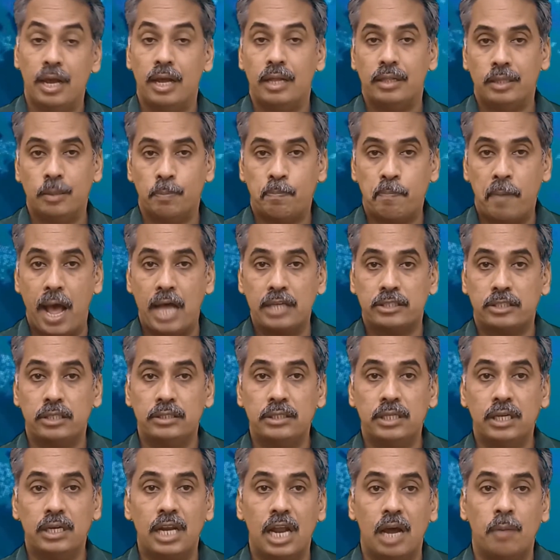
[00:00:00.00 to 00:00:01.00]
The
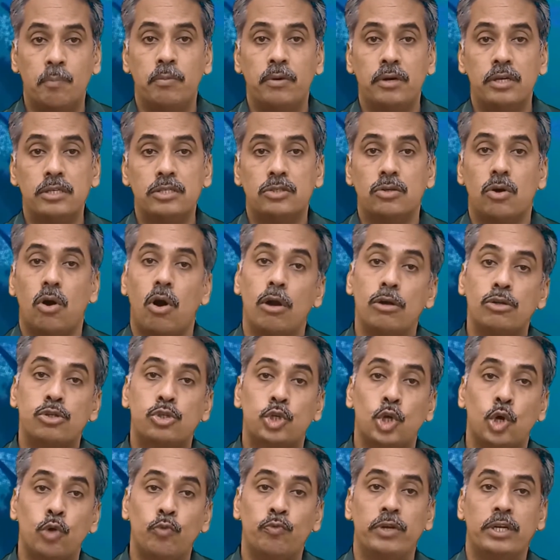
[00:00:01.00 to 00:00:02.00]
passenger numbers
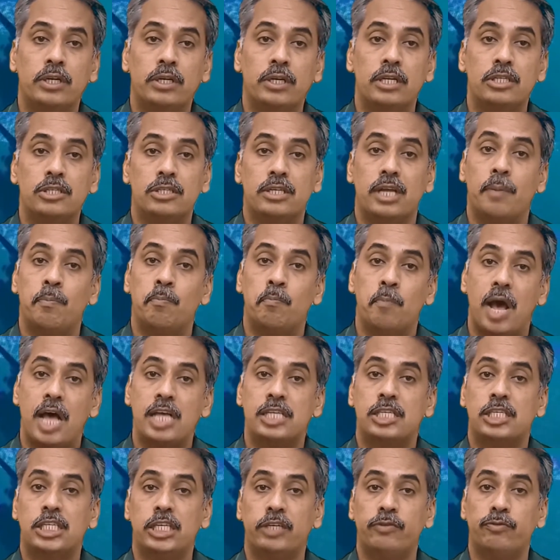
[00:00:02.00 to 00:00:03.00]
also witnessed a
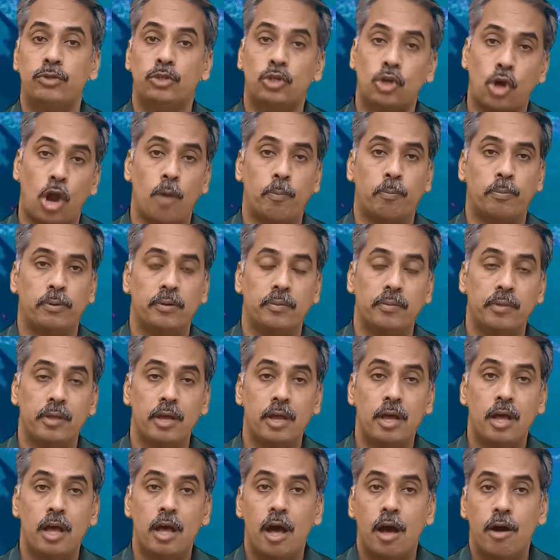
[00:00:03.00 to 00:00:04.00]
massive drop
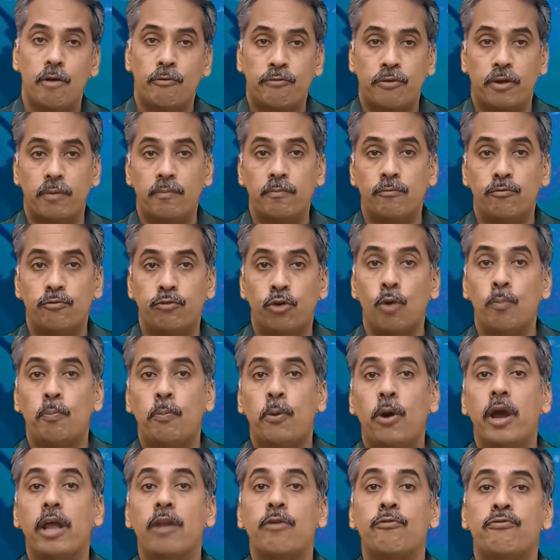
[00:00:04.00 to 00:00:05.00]
from
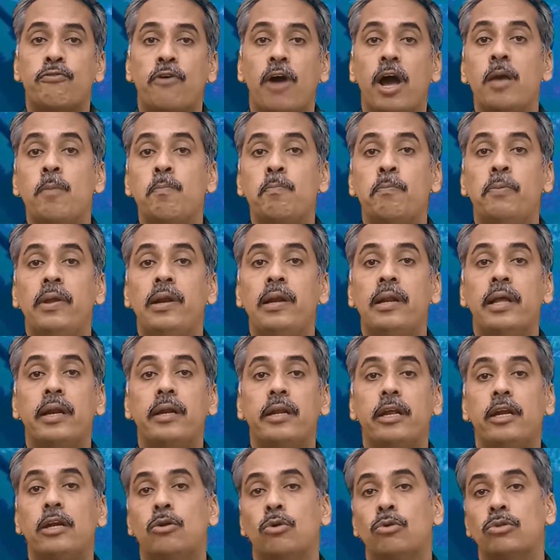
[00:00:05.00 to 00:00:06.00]
4.5 billion
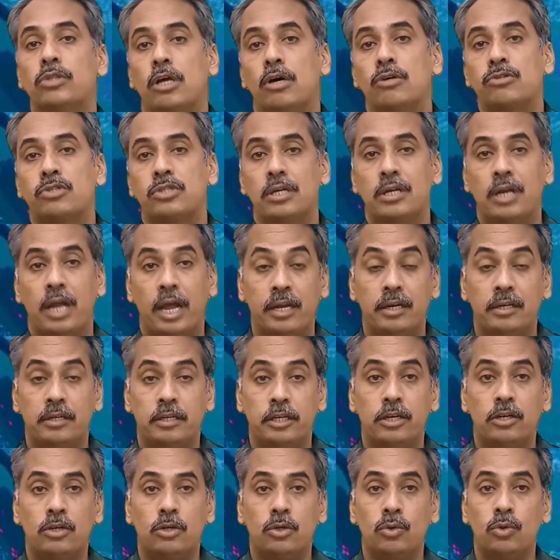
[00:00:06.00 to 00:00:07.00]
in
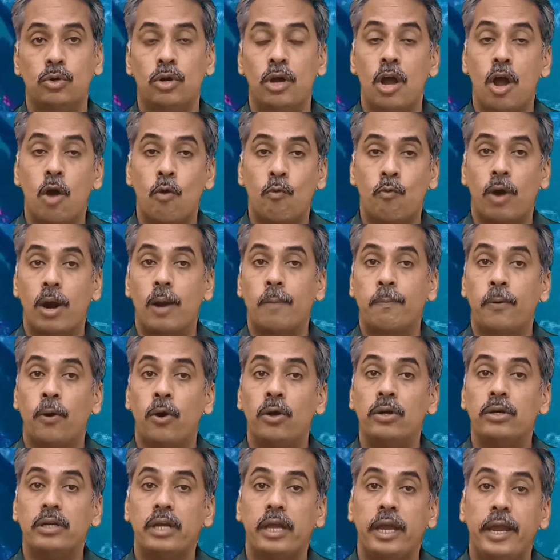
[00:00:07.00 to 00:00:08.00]
2019 to
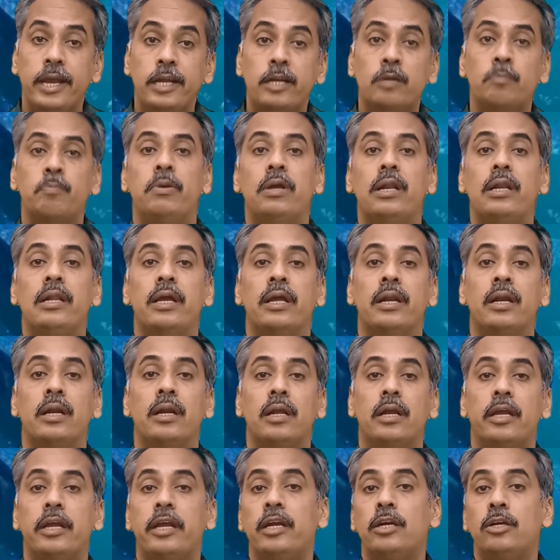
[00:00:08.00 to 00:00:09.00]
1.8
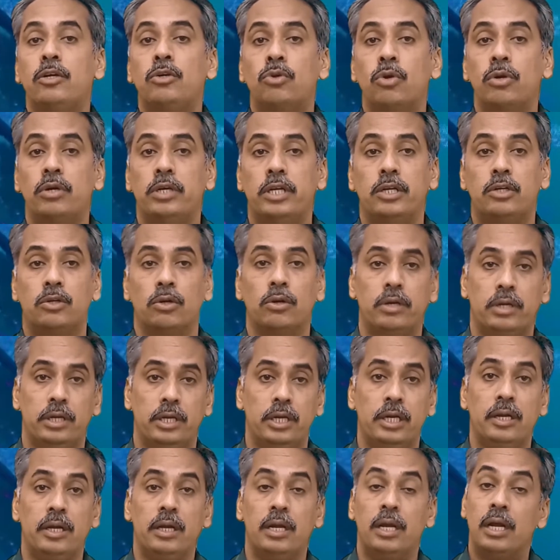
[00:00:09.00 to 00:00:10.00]
billion in
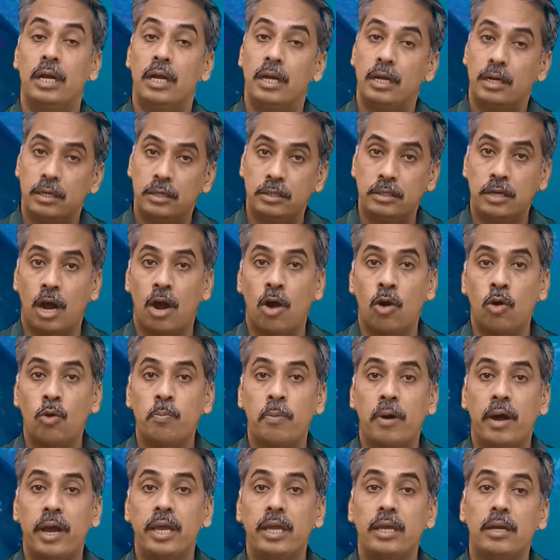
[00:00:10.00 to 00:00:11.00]
2020, down
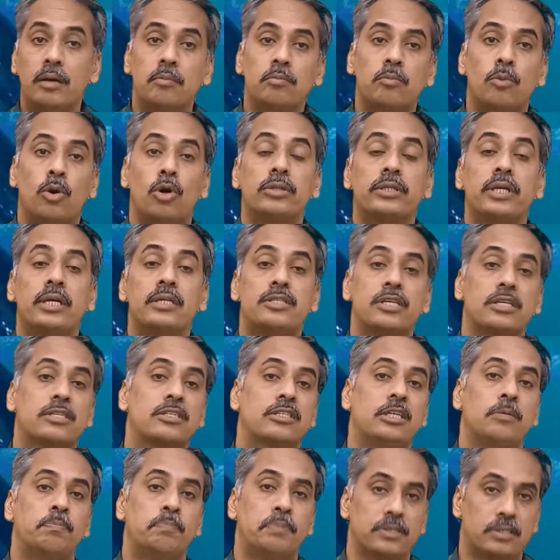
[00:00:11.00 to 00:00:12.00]
by more than
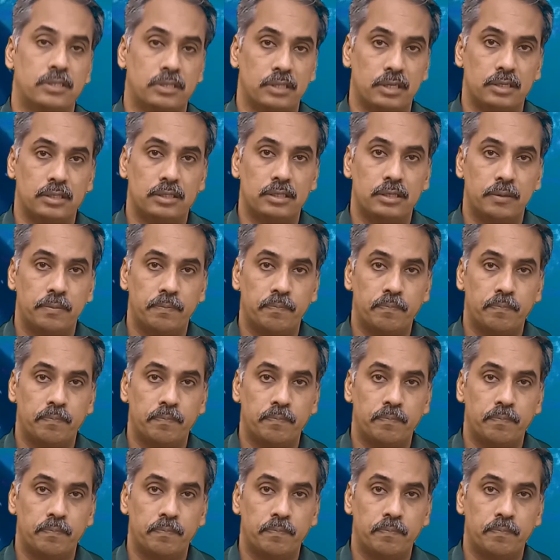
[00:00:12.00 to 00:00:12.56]
60%.